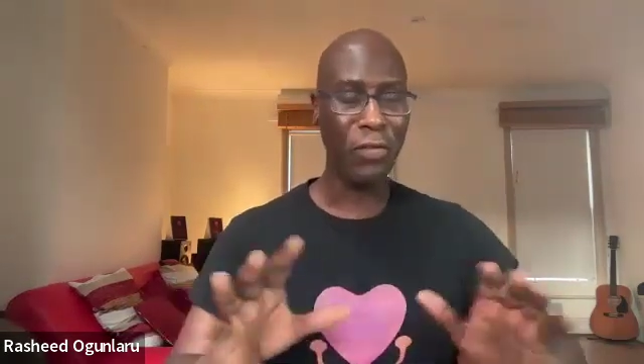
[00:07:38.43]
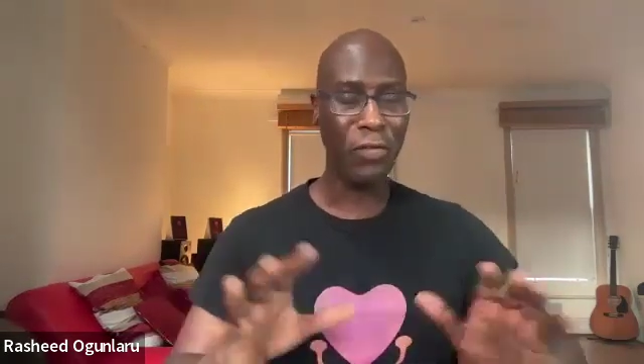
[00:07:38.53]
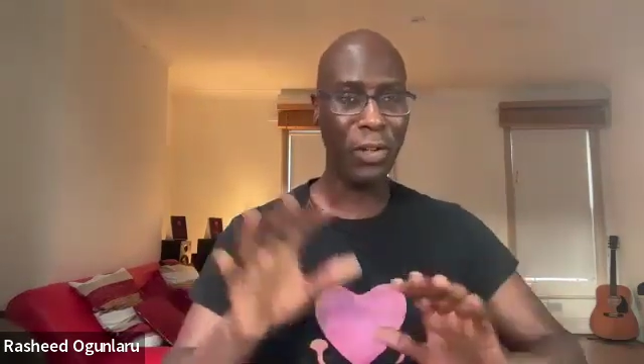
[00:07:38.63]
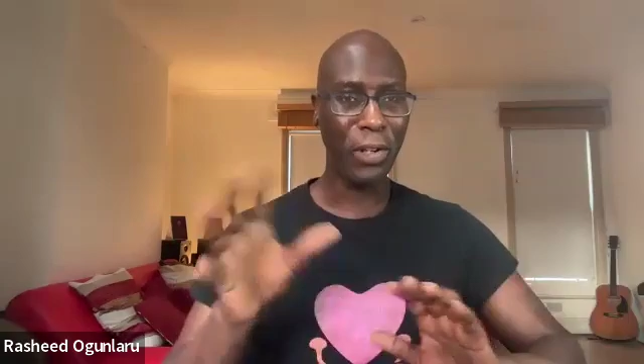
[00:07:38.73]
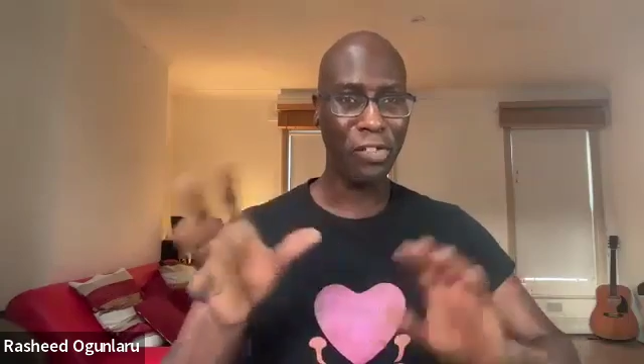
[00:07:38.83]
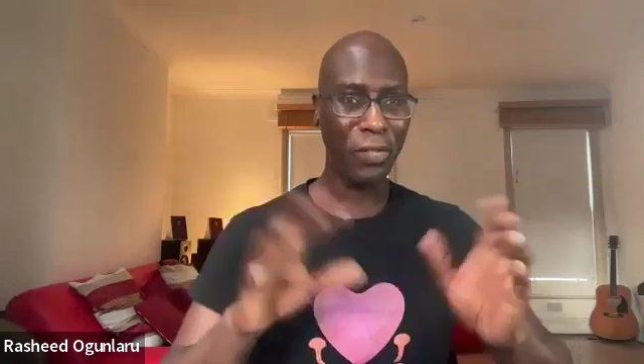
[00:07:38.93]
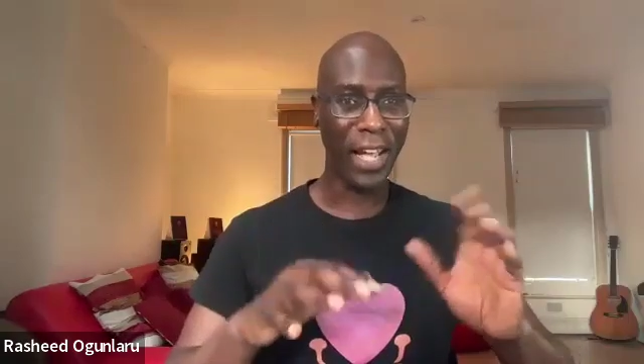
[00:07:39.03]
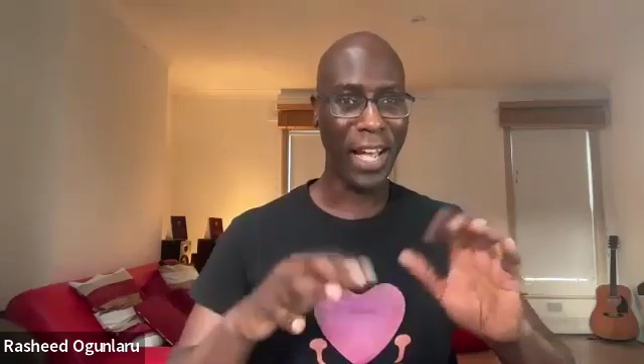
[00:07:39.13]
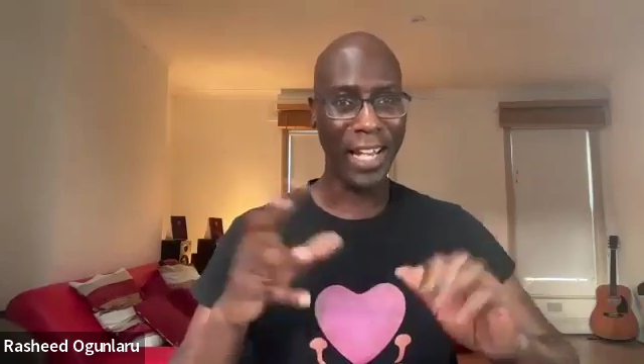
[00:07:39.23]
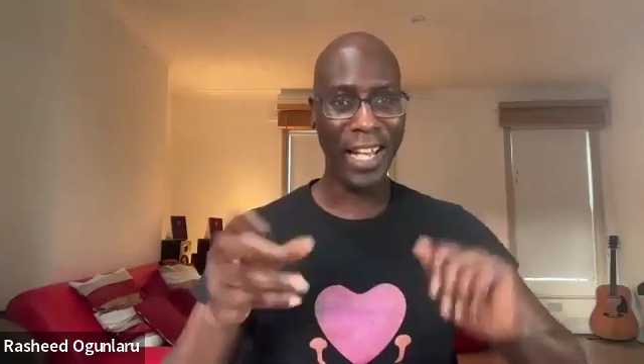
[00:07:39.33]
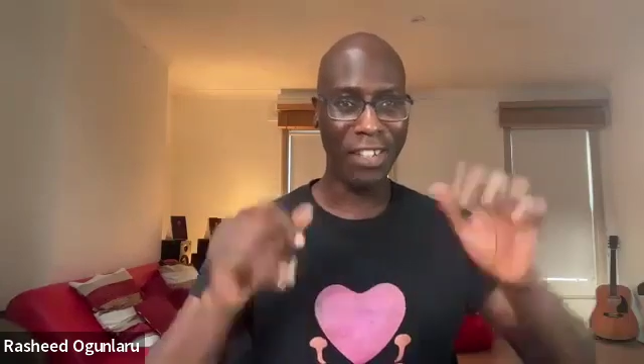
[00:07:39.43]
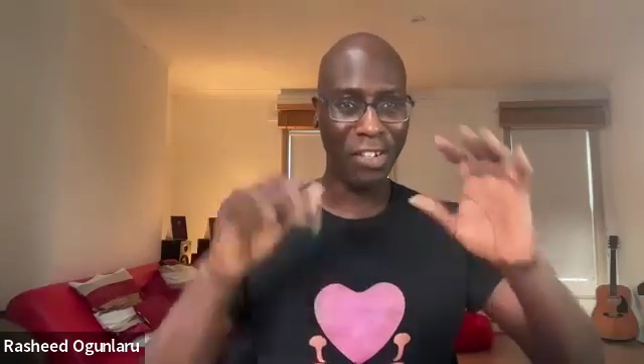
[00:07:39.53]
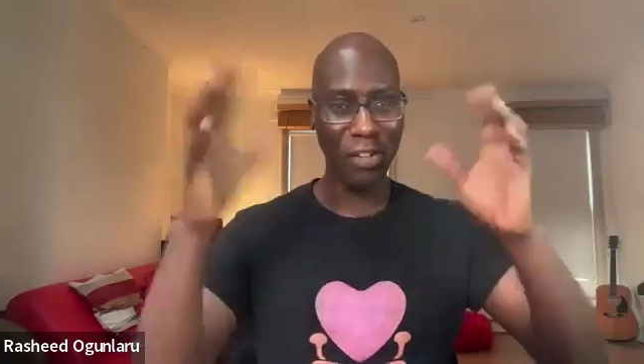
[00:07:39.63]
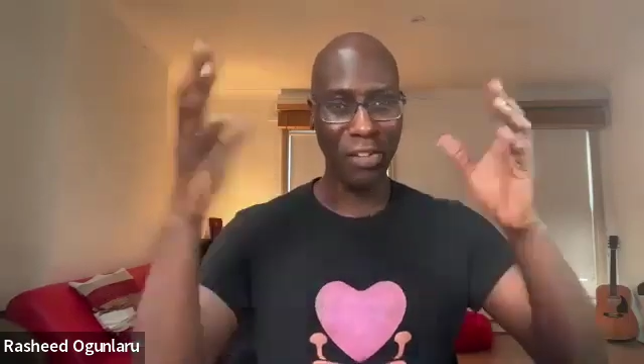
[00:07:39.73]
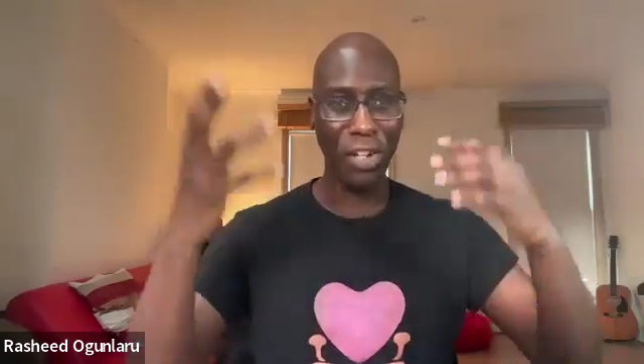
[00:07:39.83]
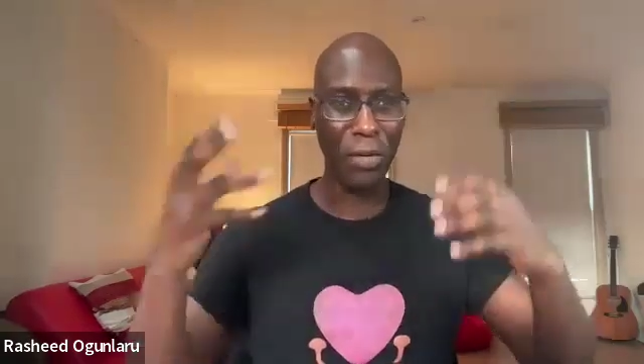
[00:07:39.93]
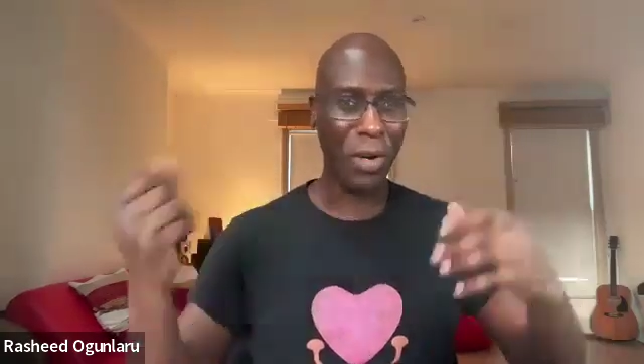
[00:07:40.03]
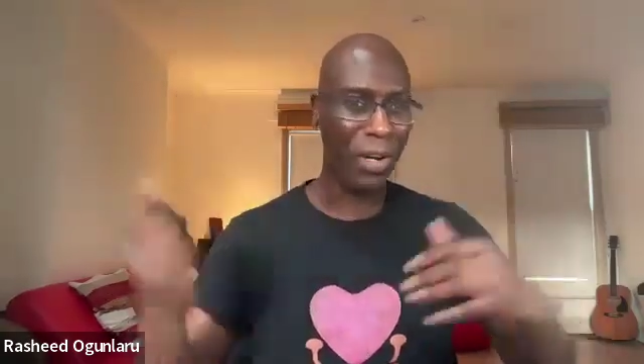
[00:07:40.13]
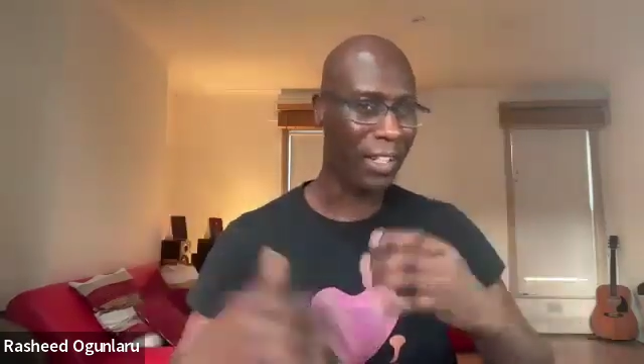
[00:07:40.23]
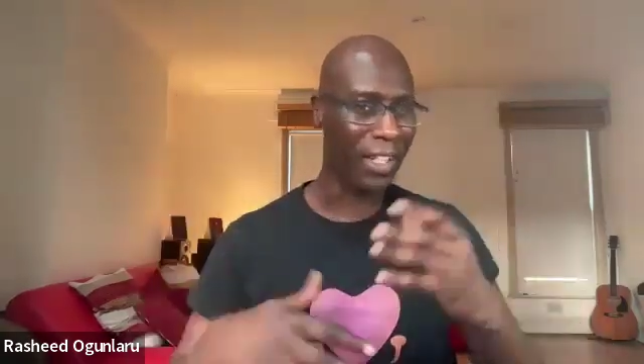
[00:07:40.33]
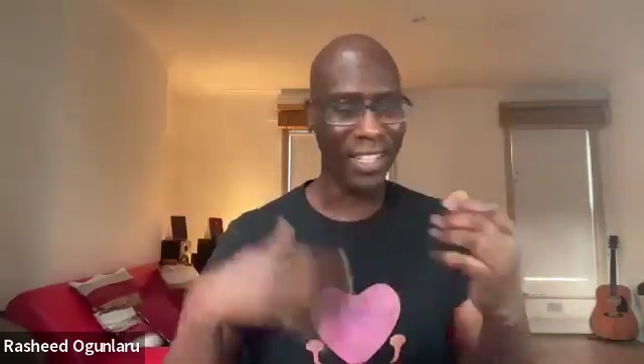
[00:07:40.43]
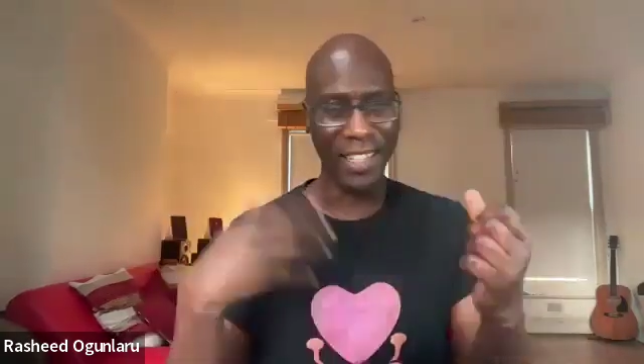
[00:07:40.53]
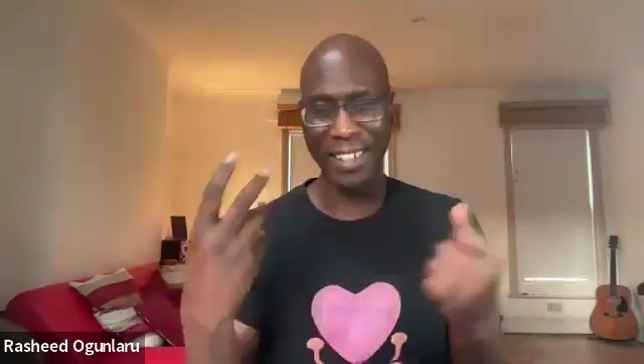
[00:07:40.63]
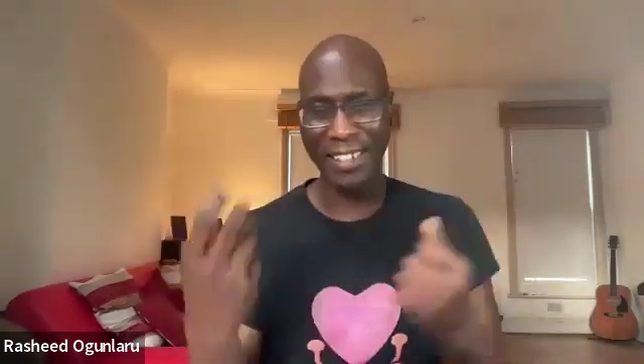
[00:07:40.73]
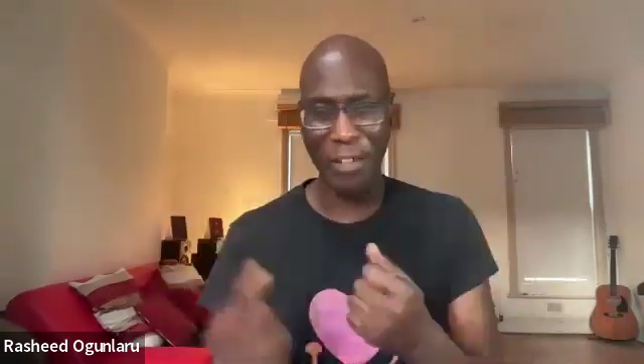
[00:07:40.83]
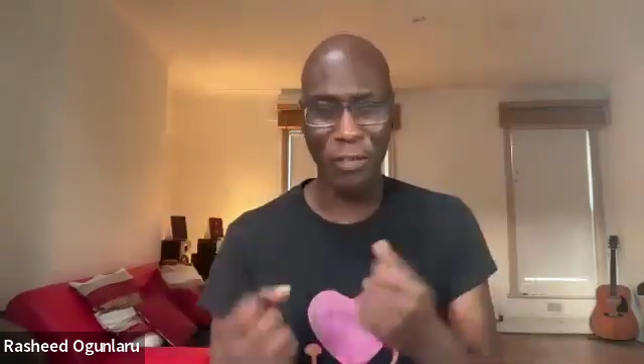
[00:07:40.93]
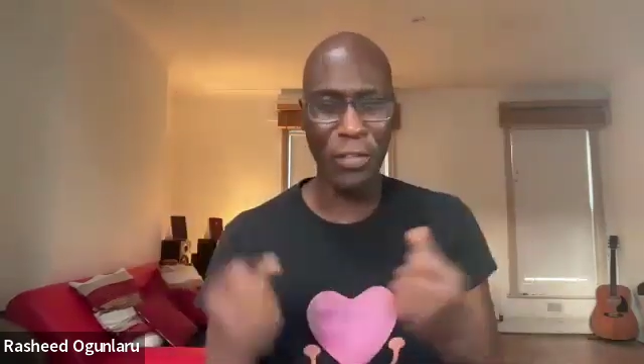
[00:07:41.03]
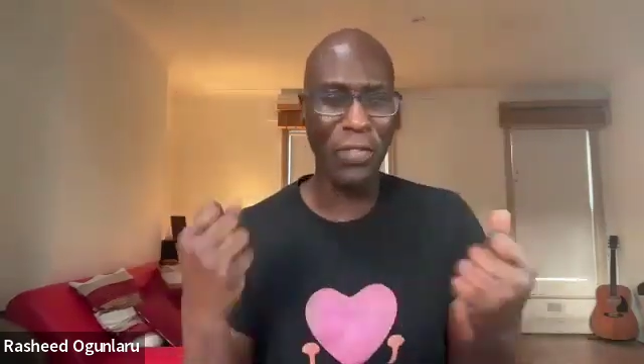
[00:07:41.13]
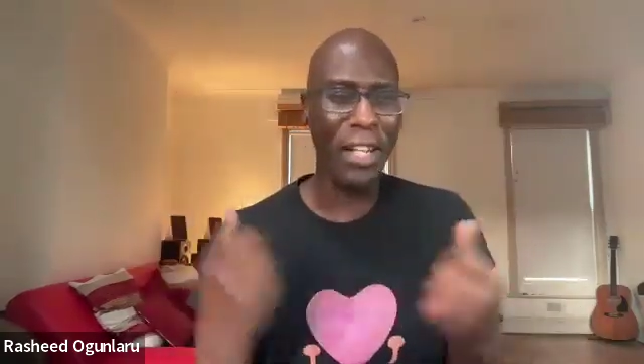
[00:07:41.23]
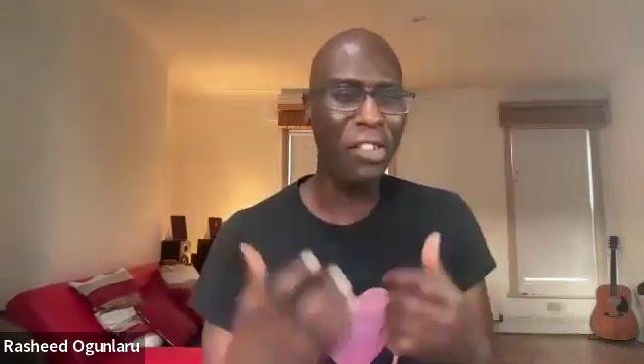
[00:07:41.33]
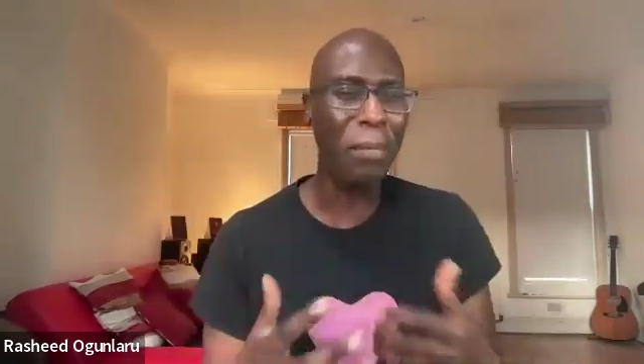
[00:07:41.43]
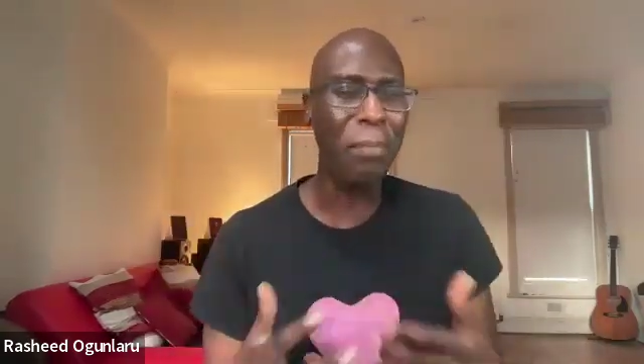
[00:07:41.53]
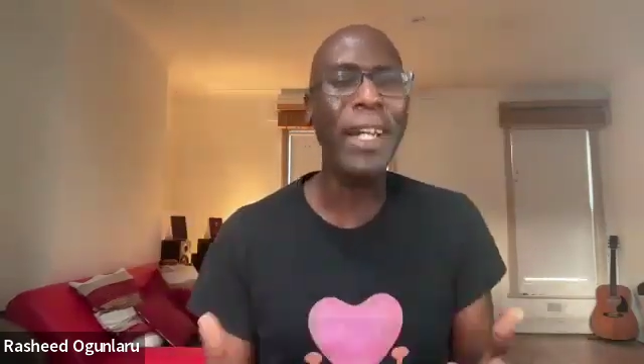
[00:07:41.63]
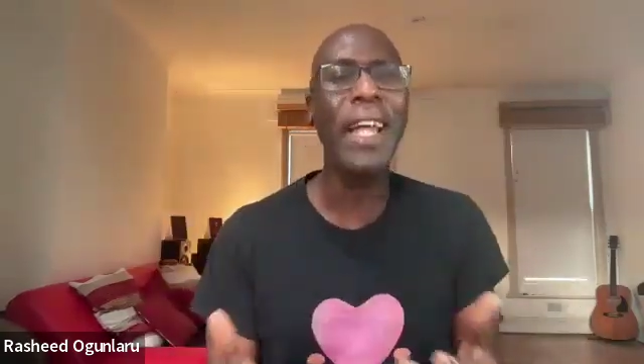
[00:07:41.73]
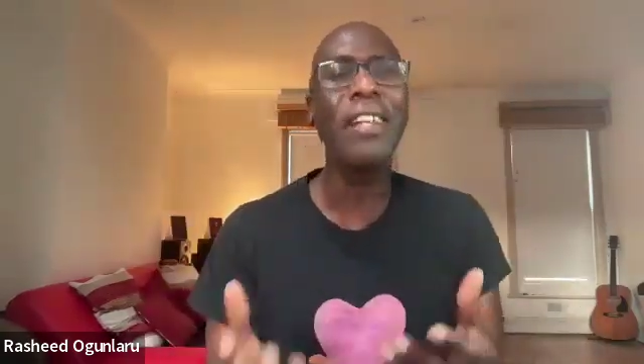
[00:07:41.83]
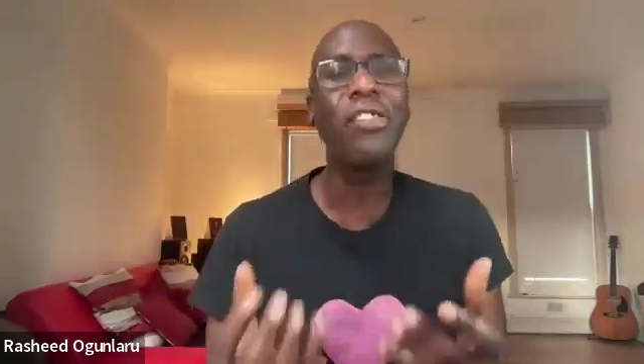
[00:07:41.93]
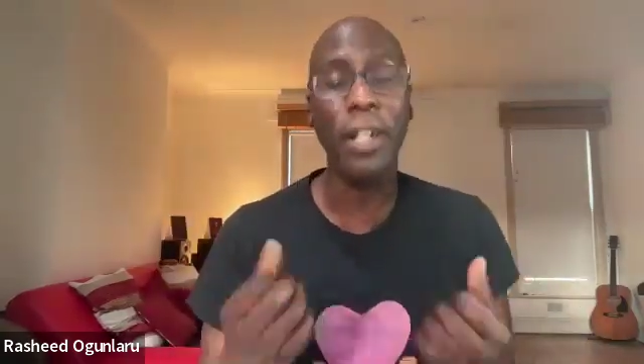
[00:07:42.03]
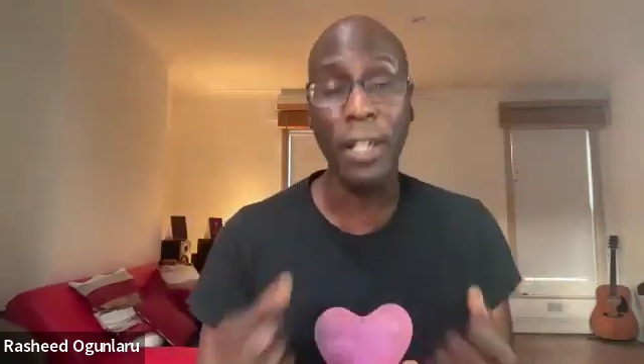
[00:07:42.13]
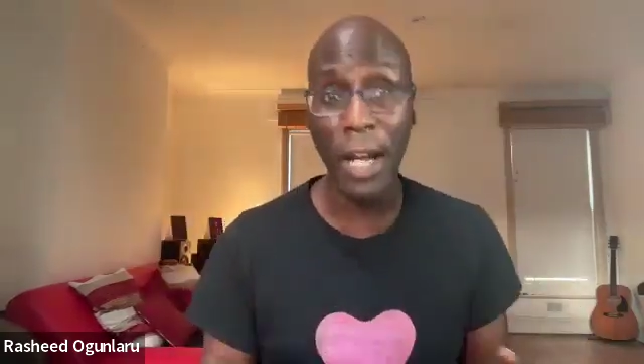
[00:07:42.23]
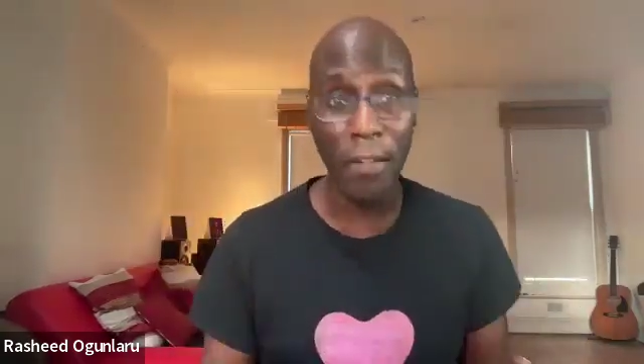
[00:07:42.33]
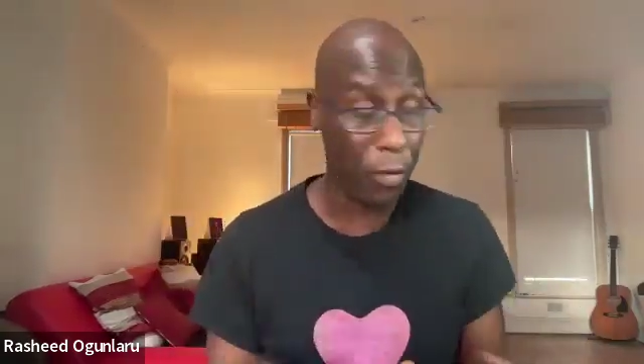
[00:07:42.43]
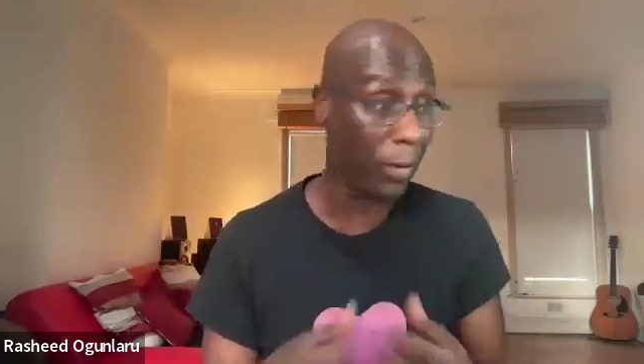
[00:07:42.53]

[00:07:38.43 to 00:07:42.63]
you've got lots of colors and so on and different things to bring it to life.